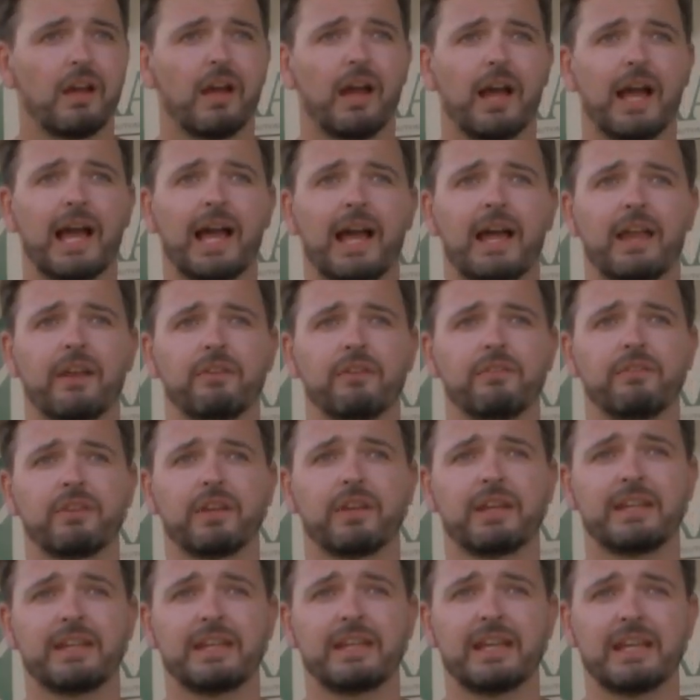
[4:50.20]
And
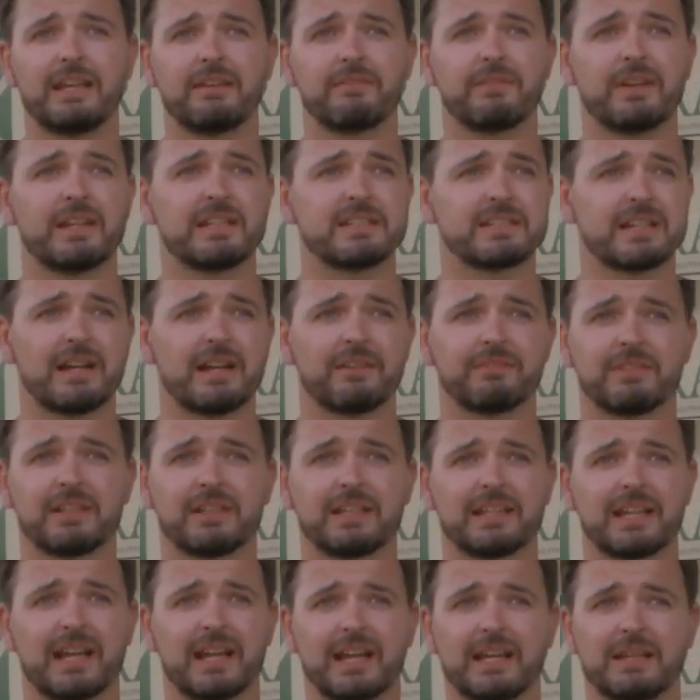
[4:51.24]
in the evenings after the
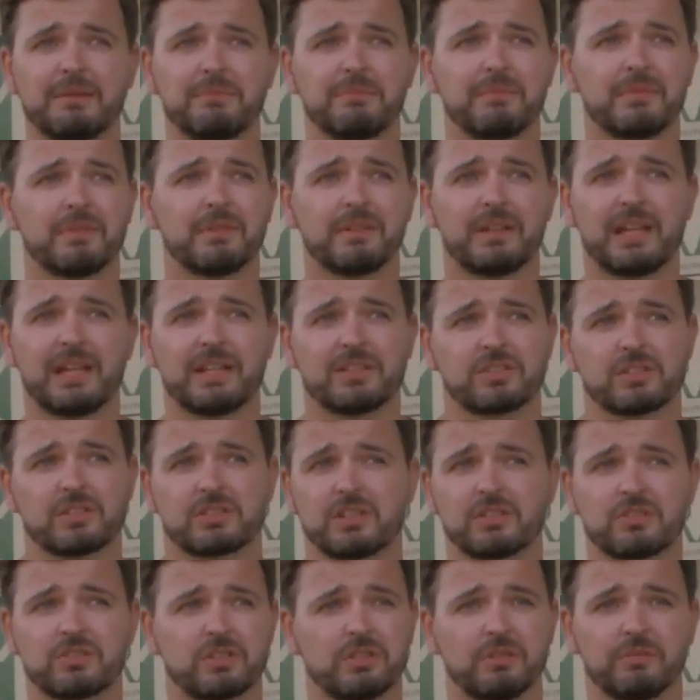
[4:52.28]
game, it's just
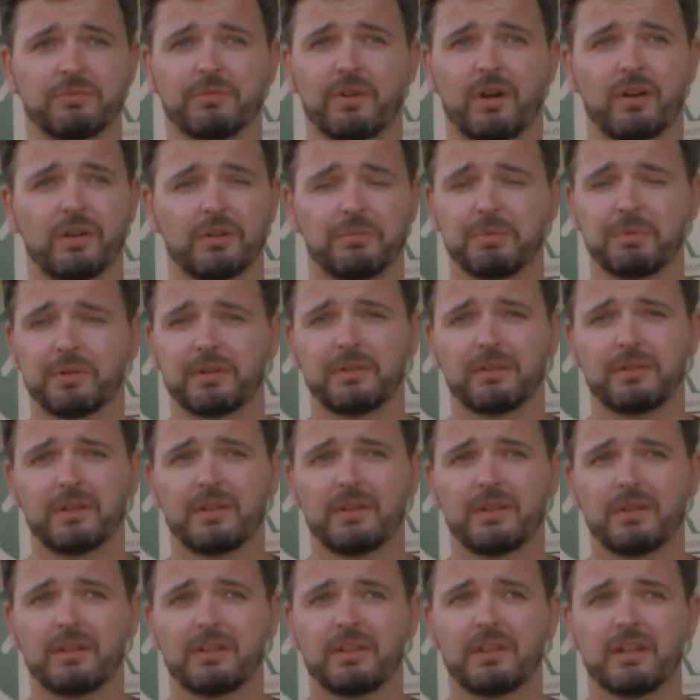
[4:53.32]
such a good vibe.
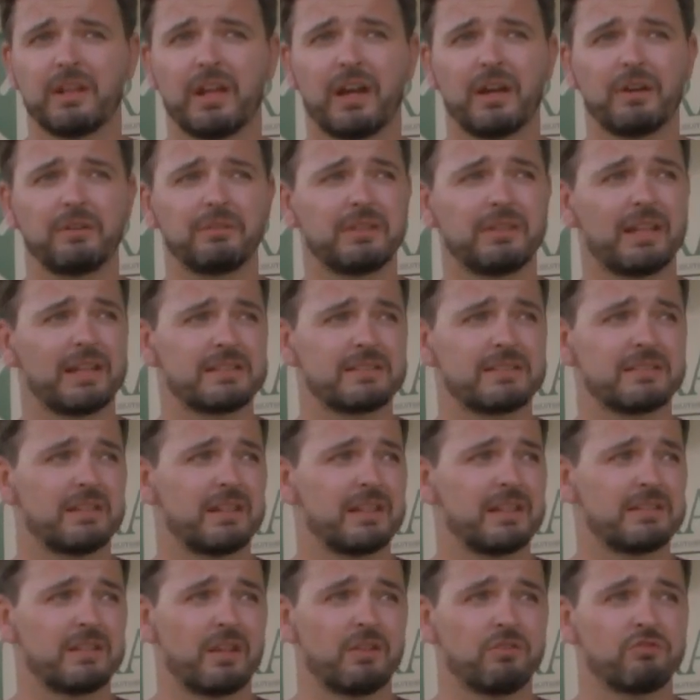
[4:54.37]
You know, there's
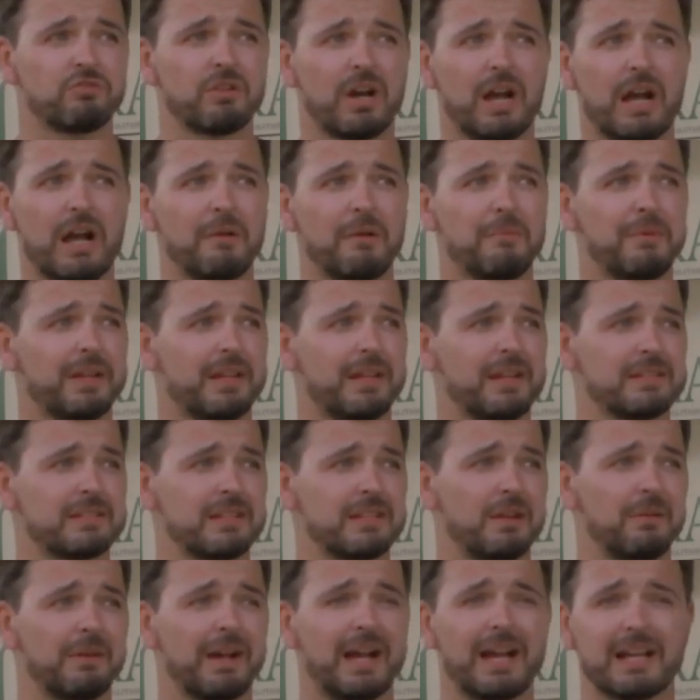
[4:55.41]
there's no drama, there's
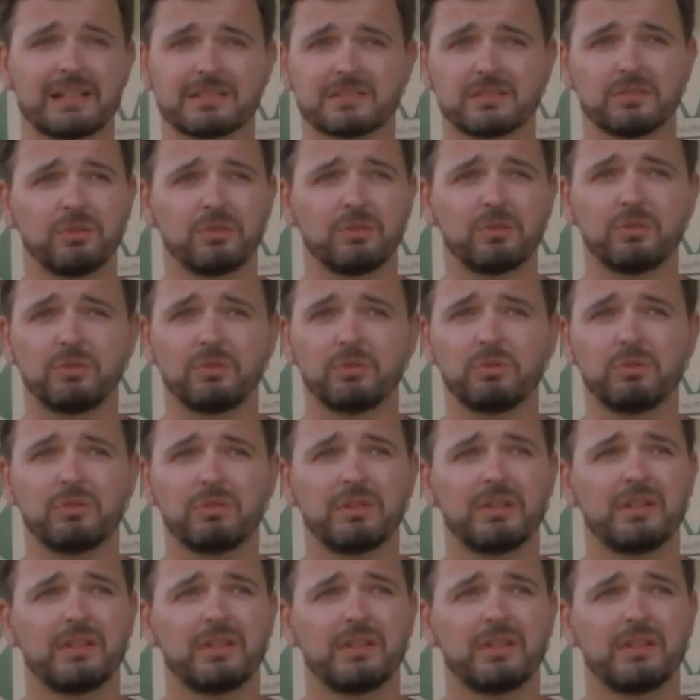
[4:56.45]
no hassle.